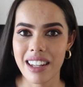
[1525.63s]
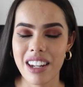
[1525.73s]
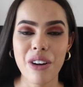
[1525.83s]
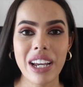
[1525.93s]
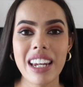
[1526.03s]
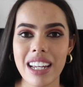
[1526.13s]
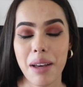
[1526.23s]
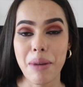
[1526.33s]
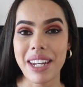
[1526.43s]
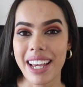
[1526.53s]
They're not in it.
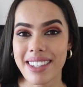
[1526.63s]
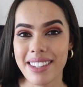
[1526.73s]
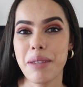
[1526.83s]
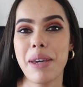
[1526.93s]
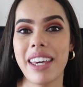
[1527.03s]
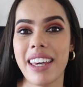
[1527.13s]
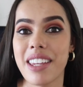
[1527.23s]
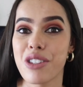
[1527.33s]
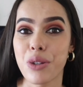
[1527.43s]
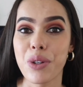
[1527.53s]
My next tip here
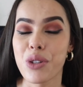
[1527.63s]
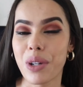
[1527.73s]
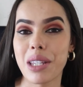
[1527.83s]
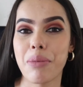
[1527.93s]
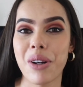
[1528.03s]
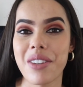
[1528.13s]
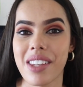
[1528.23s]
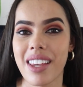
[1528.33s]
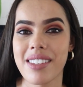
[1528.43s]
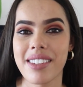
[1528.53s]
is to enjoy the
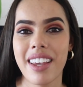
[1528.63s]
process.